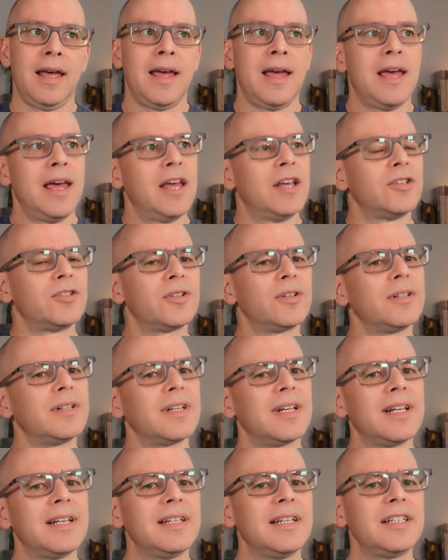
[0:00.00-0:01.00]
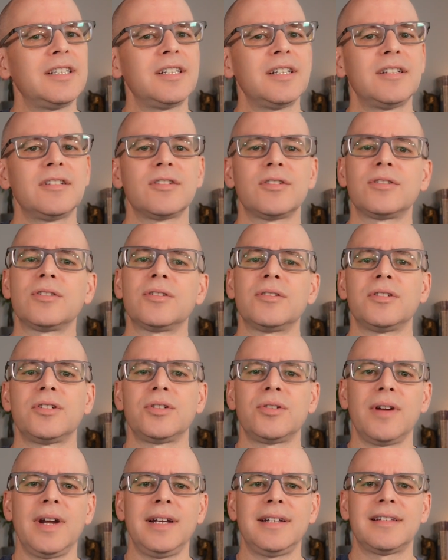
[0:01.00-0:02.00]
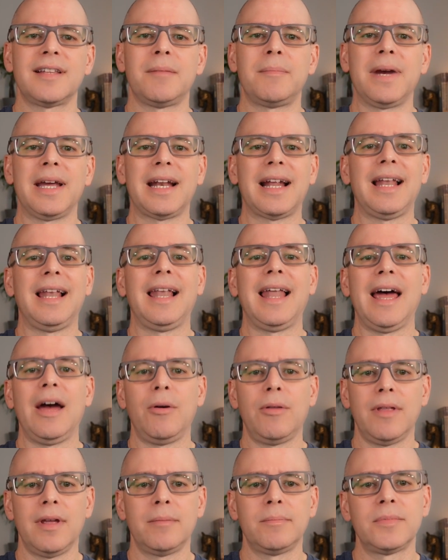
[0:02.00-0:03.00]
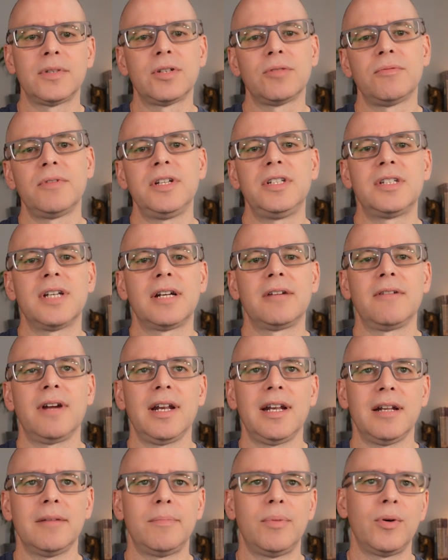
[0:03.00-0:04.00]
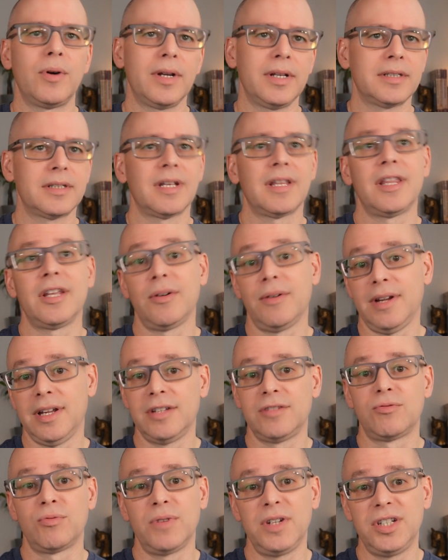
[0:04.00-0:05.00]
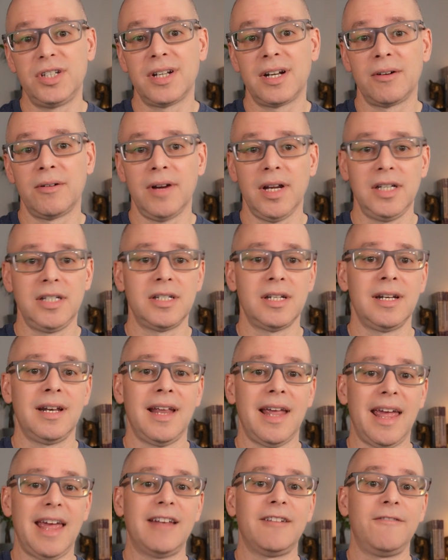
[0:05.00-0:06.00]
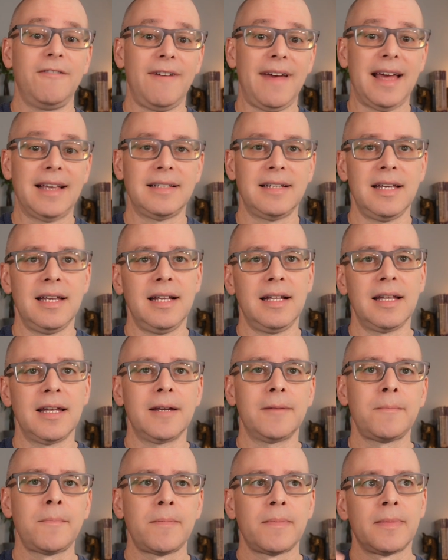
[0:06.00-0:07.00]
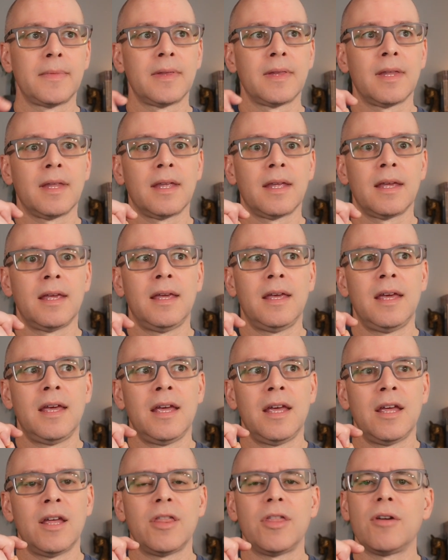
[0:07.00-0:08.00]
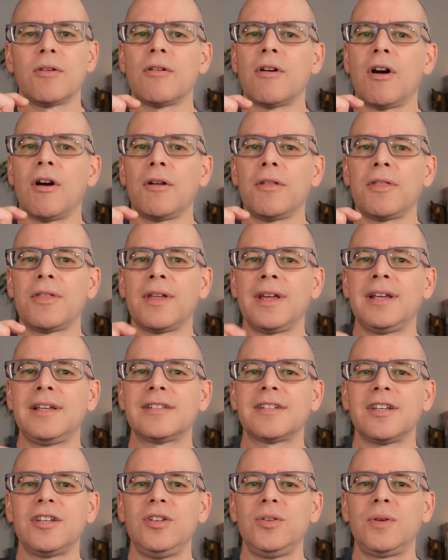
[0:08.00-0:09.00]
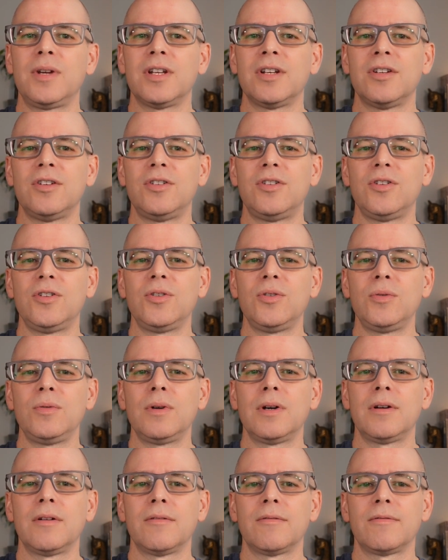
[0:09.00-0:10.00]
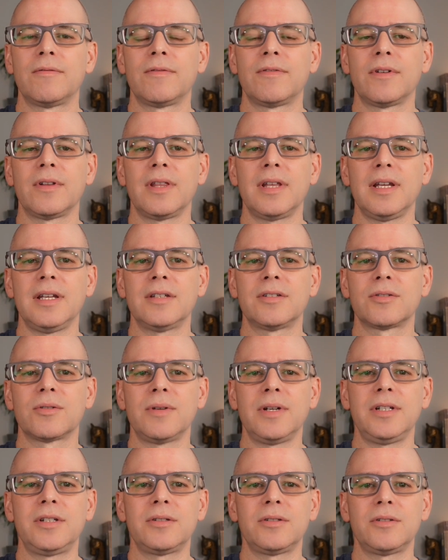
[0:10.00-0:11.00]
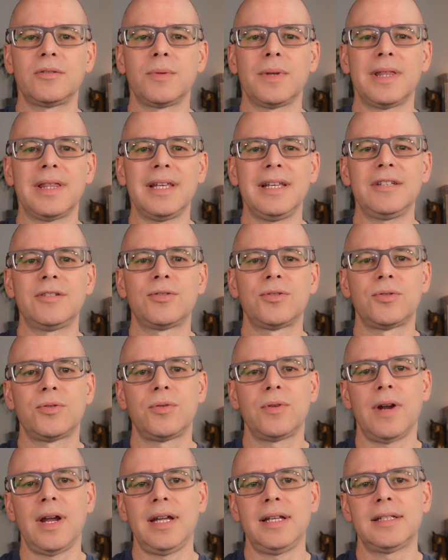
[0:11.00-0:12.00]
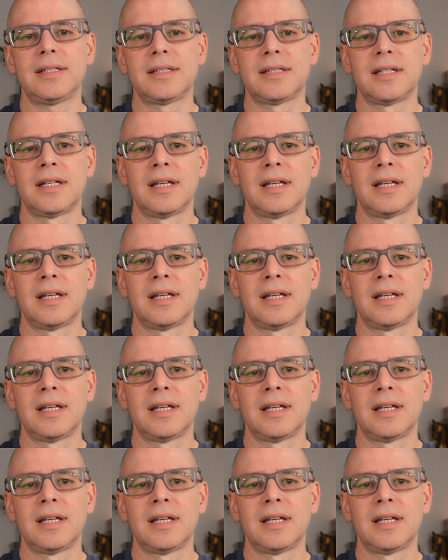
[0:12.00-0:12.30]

certain conditions or certain traits that might allow them to regenerate hit points. There is regeneration and fast healing. There are things that you can do for these creatures with these traits,